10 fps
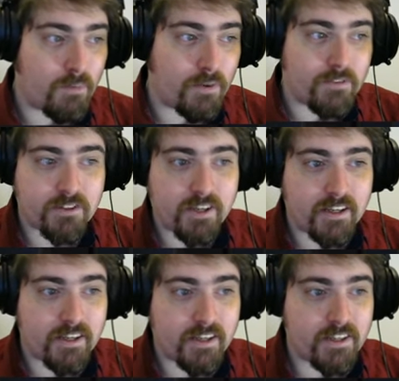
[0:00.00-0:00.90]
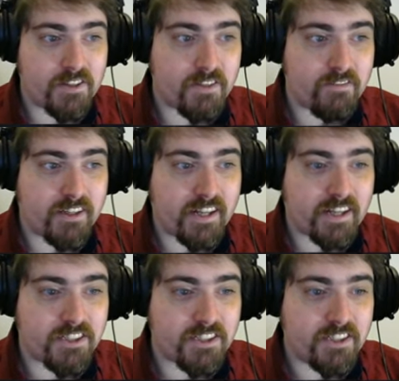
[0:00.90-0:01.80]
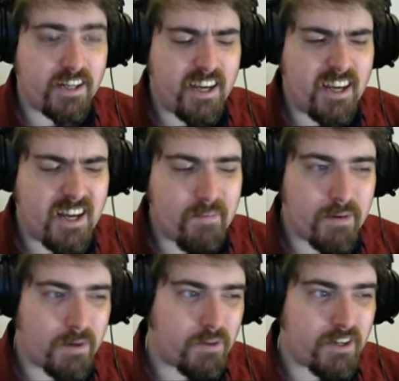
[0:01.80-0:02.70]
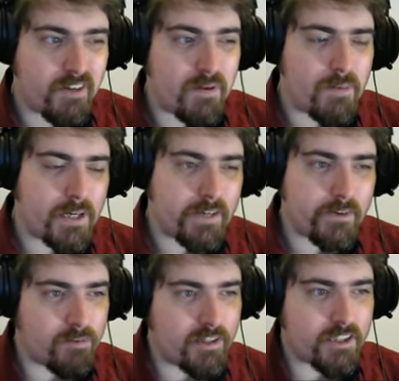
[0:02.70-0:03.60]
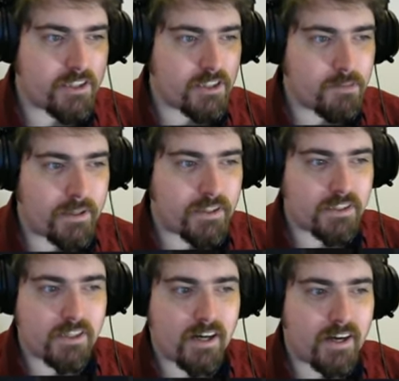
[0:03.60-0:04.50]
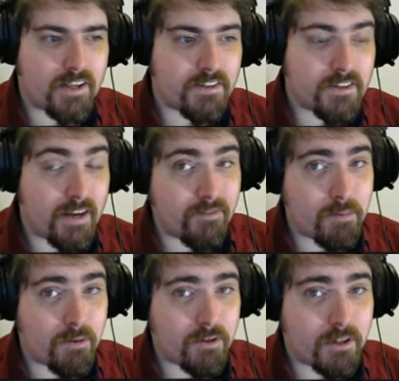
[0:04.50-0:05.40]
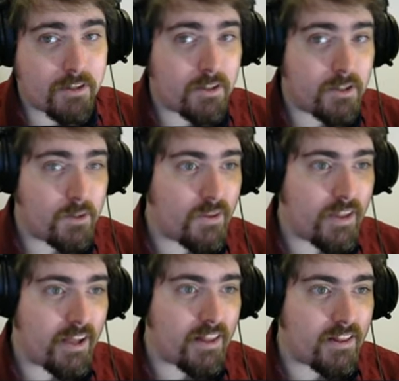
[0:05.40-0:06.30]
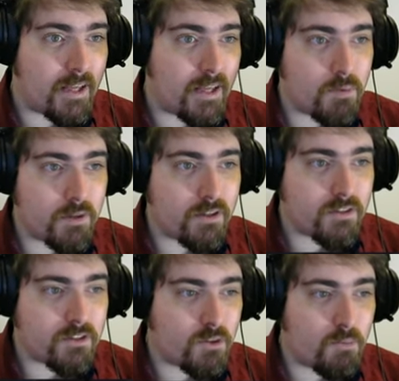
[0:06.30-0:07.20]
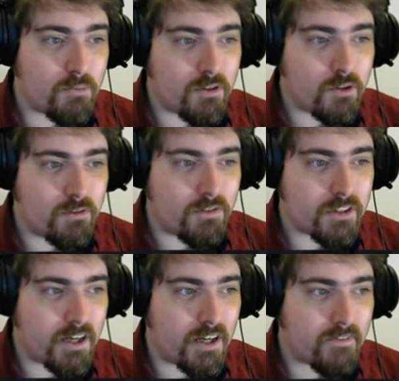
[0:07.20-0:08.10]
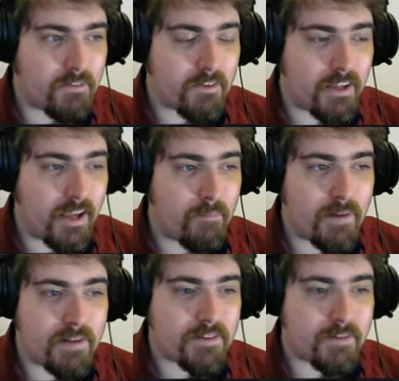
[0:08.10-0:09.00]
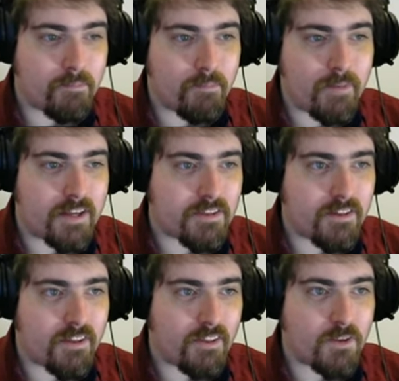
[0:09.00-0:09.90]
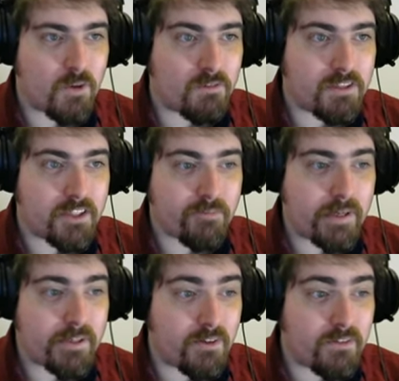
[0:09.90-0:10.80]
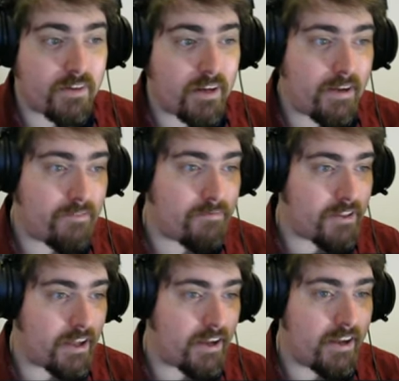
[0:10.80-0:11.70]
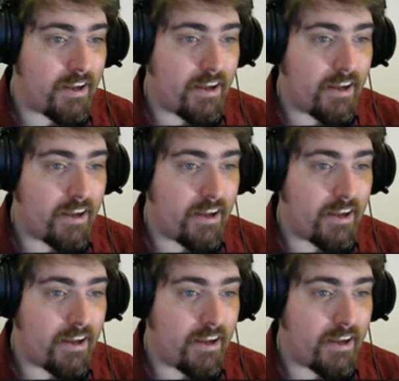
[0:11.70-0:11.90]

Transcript: We've just had a general election, but it wouldn't have been much of a prediction special, as everybody knew that Labour were going to stomp the Tories after the immense mess that the Tories have made of everything